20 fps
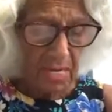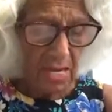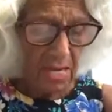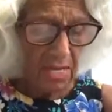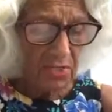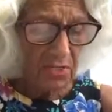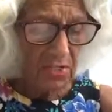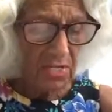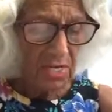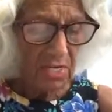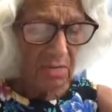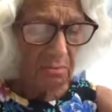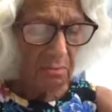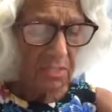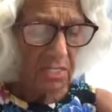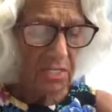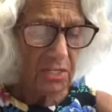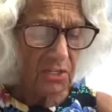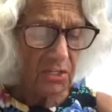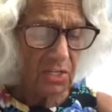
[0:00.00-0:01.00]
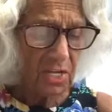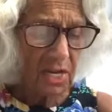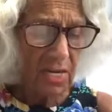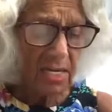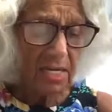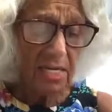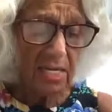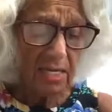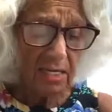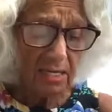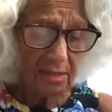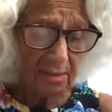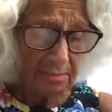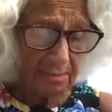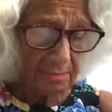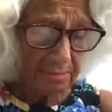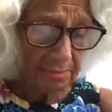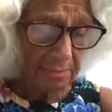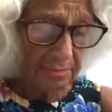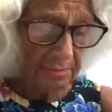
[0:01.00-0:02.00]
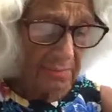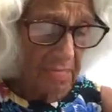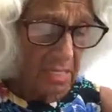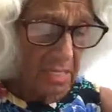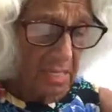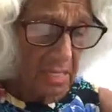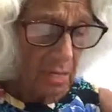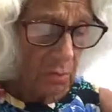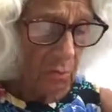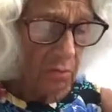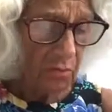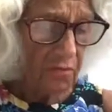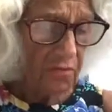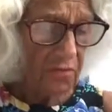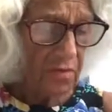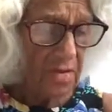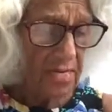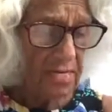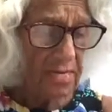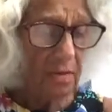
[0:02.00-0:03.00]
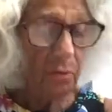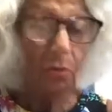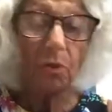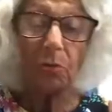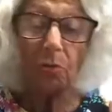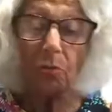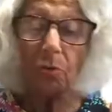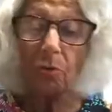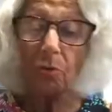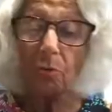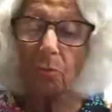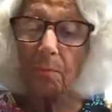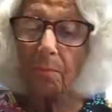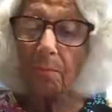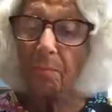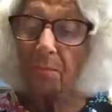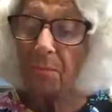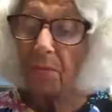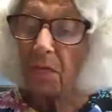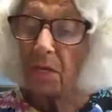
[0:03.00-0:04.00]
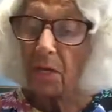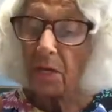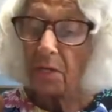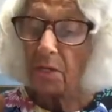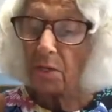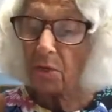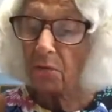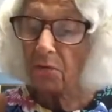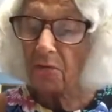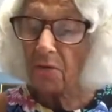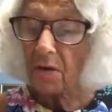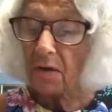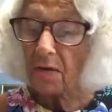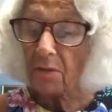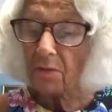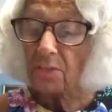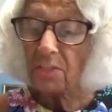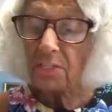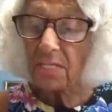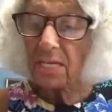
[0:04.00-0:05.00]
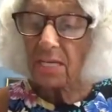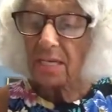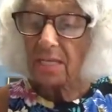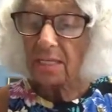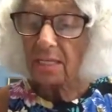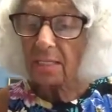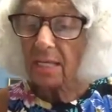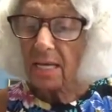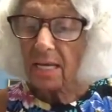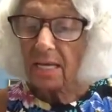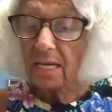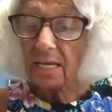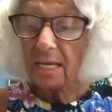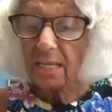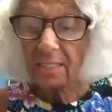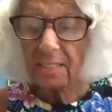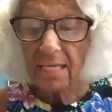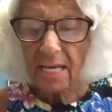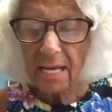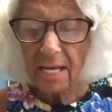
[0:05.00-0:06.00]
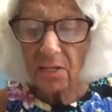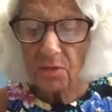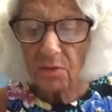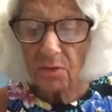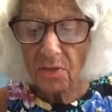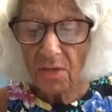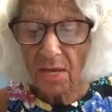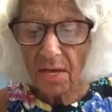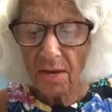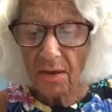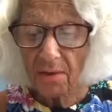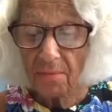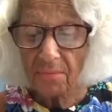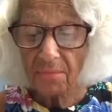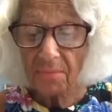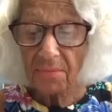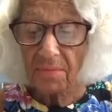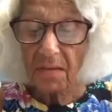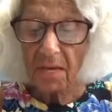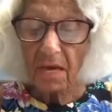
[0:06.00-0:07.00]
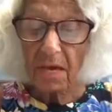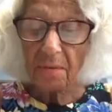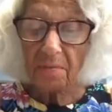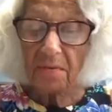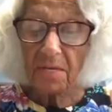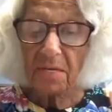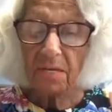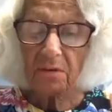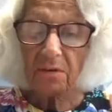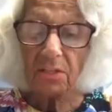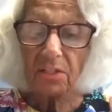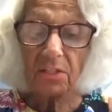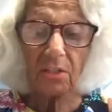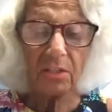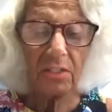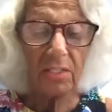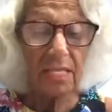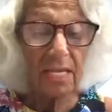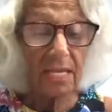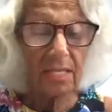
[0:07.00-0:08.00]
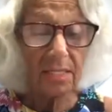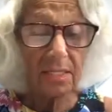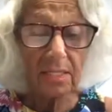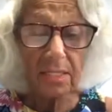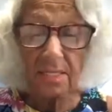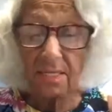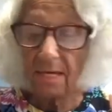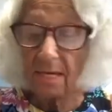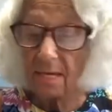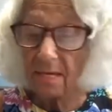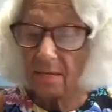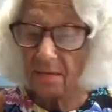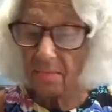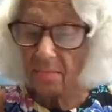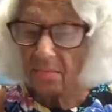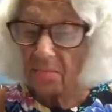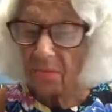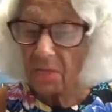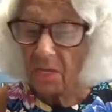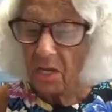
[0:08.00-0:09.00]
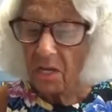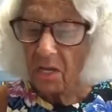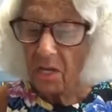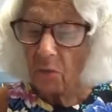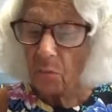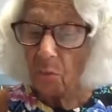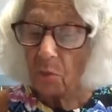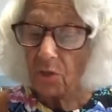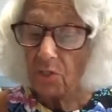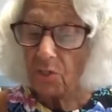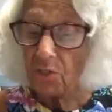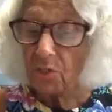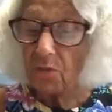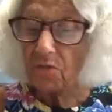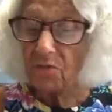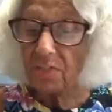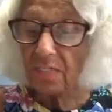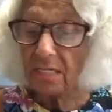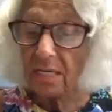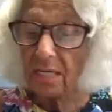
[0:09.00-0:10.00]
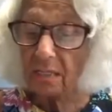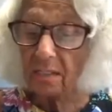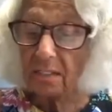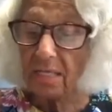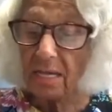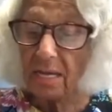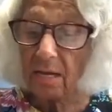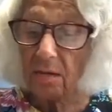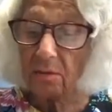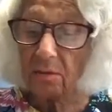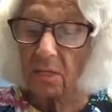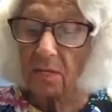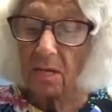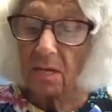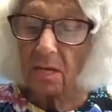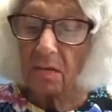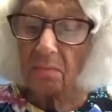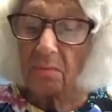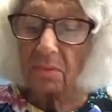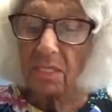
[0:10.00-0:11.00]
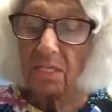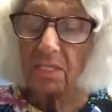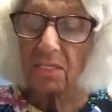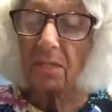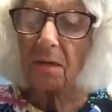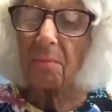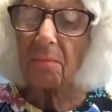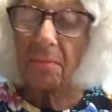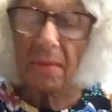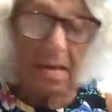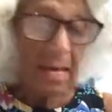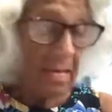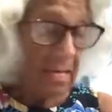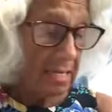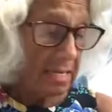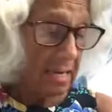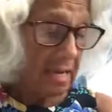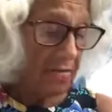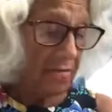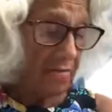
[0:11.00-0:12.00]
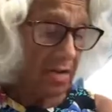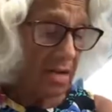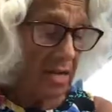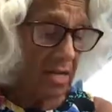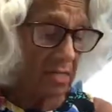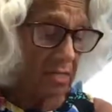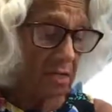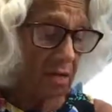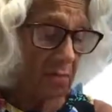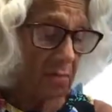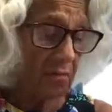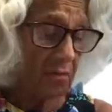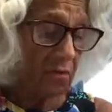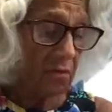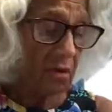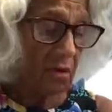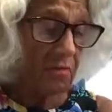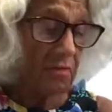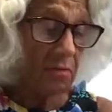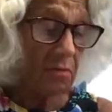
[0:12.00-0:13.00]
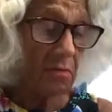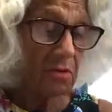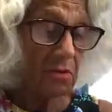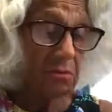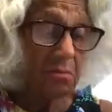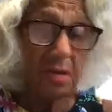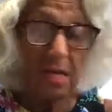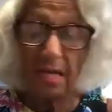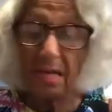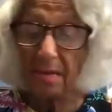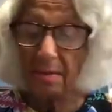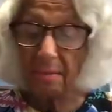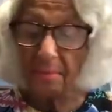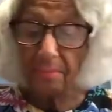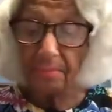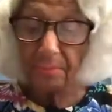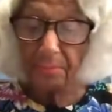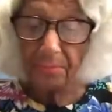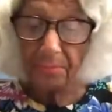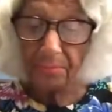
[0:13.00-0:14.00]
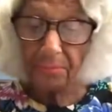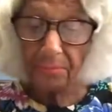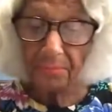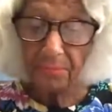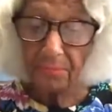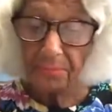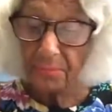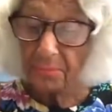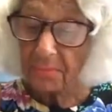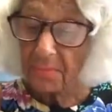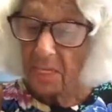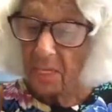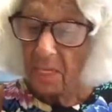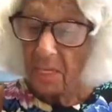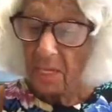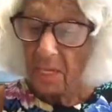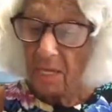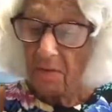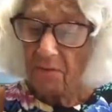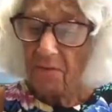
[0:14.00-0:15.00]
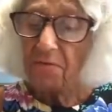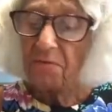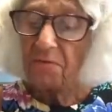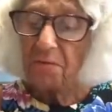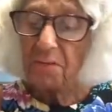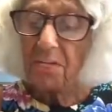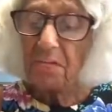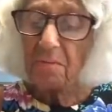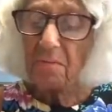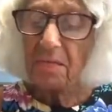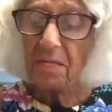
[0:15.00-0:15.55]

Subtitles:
I said, please sign in. We'll find out what room your father's in, and I'll take you there. I'm here until 10 tonight. Once you've settled down, please come back and have a hot cup of coffee with me. 15